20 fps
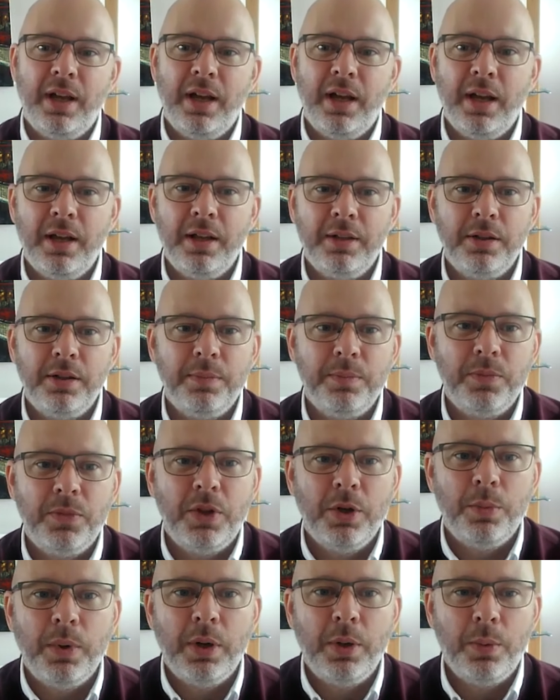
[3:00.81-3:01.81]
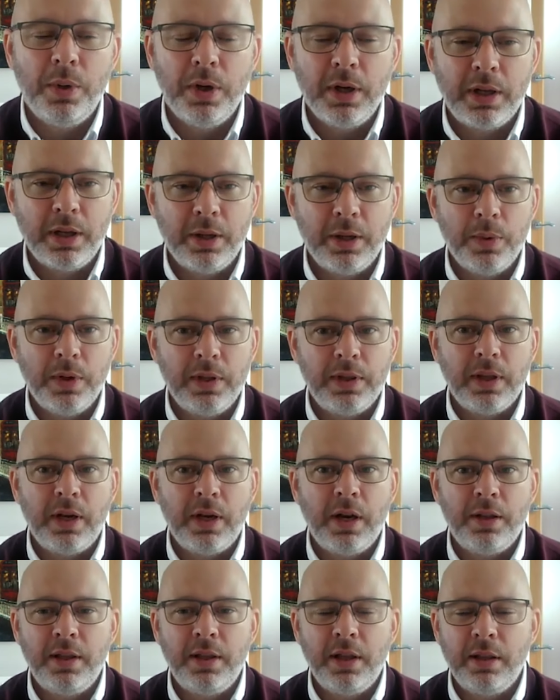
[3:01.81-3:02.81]
that we're working with. And
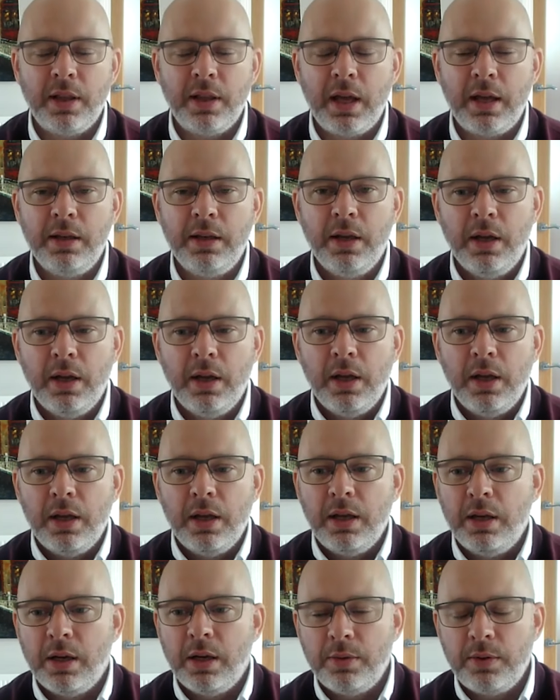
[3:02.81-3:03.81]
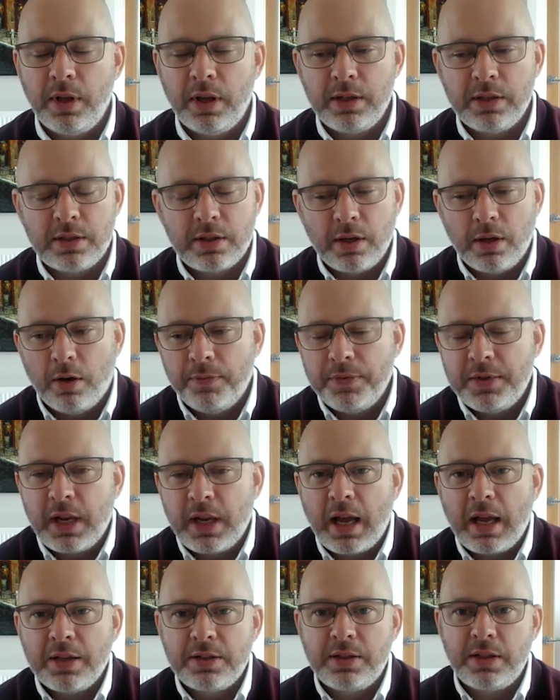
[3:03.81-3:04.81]
I think that, you know, there's obviously
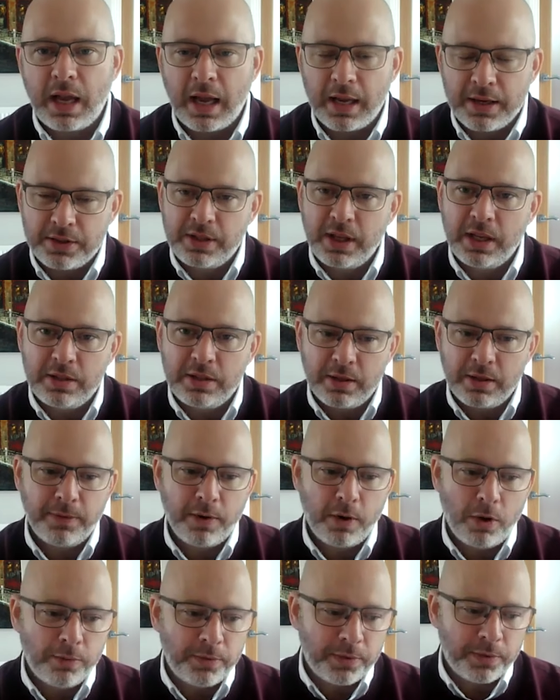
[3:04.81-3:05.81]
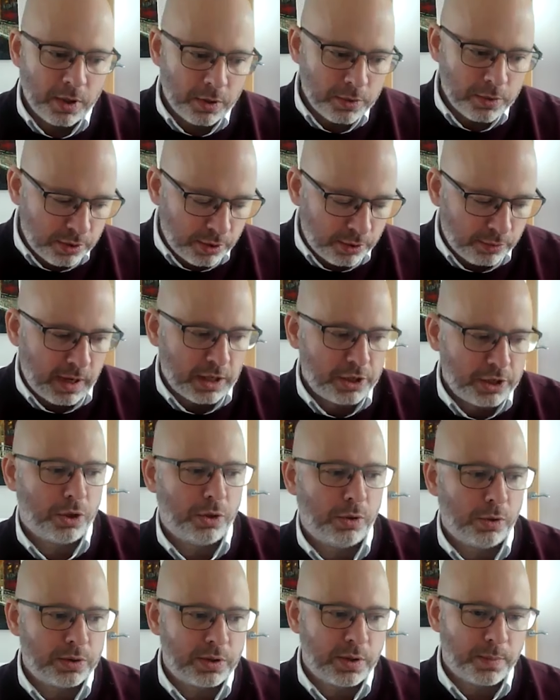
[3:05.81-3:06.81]
as things evolve and those
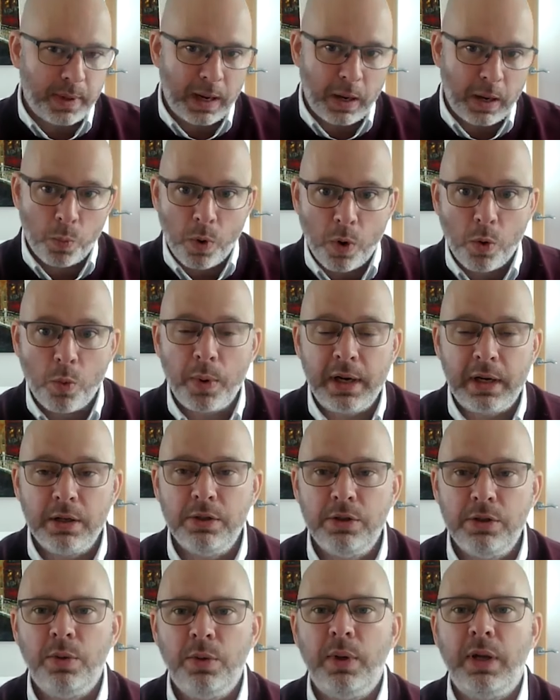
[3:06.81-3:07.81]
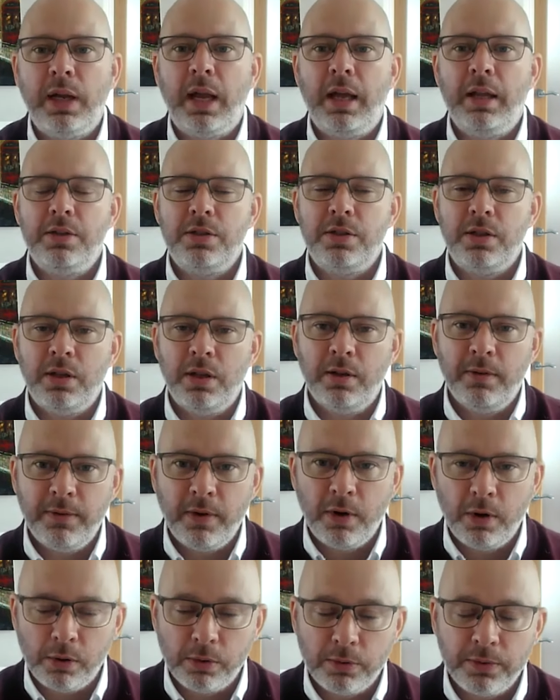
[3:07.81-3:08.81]
thresholds about what we can do in cancer
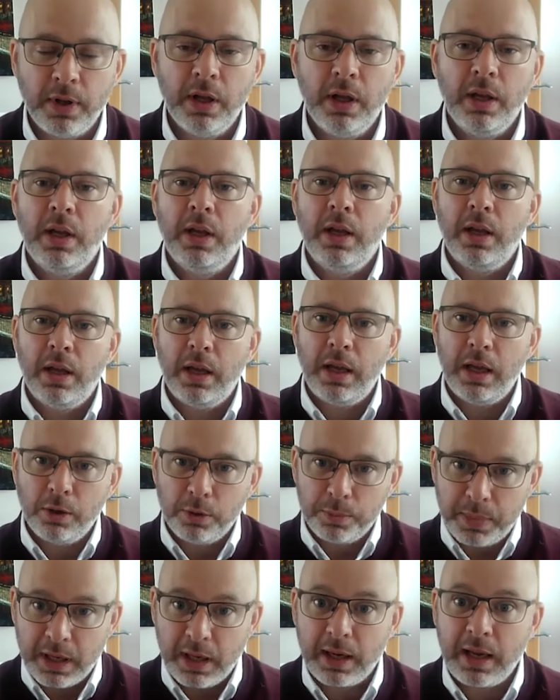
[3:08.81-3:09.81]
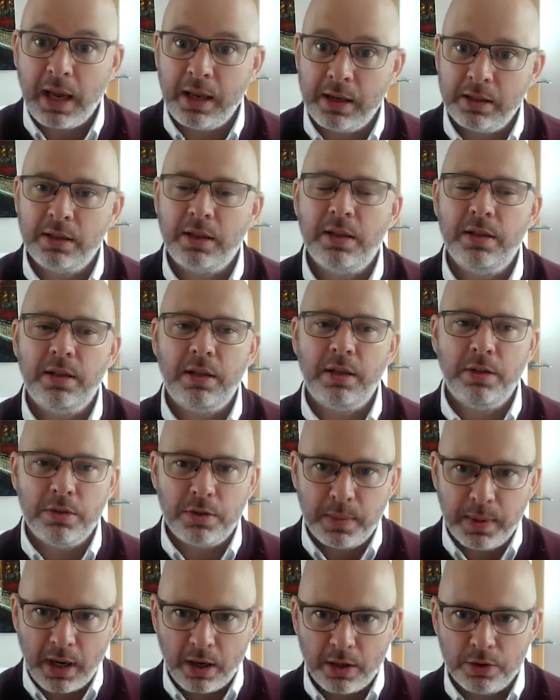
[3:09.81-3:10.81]
evolve, it'll be again continuing
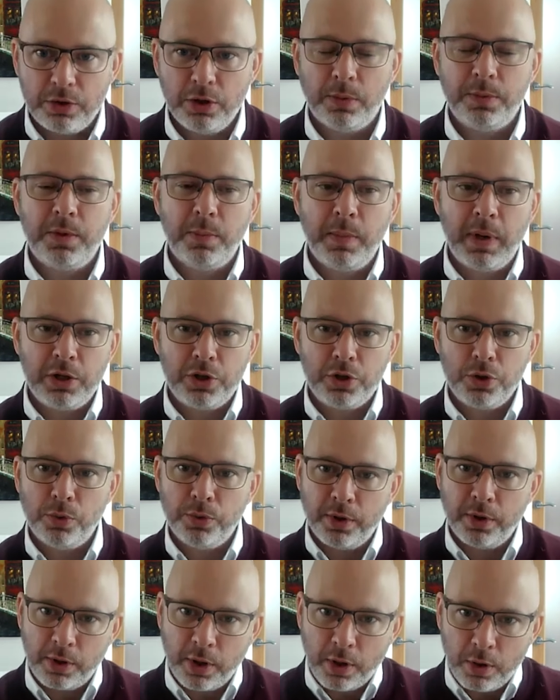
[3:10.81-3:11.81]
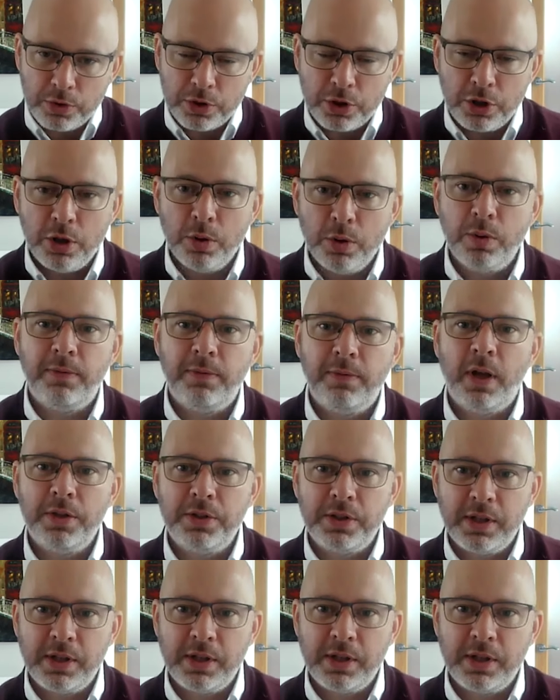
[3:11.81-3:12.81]
to be our job to make sure that those new
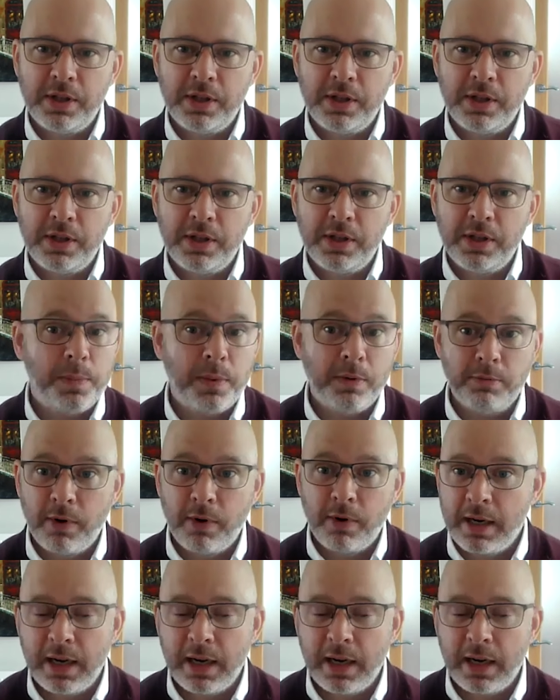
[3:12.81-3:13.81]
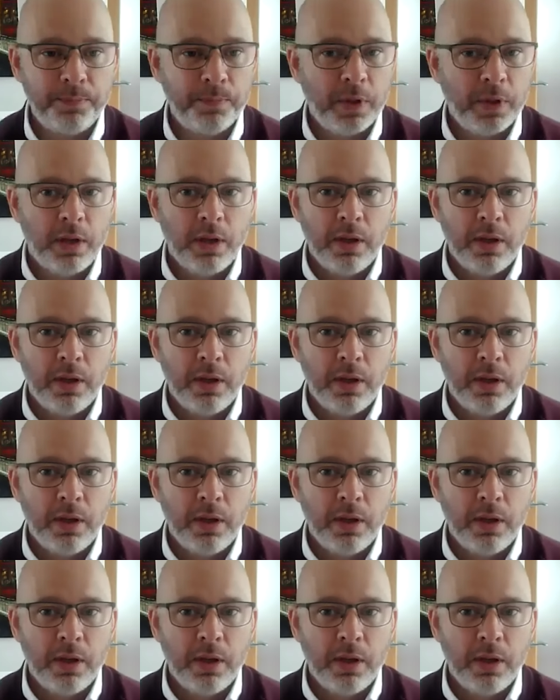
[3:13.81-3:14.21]
advances get into country. But right now,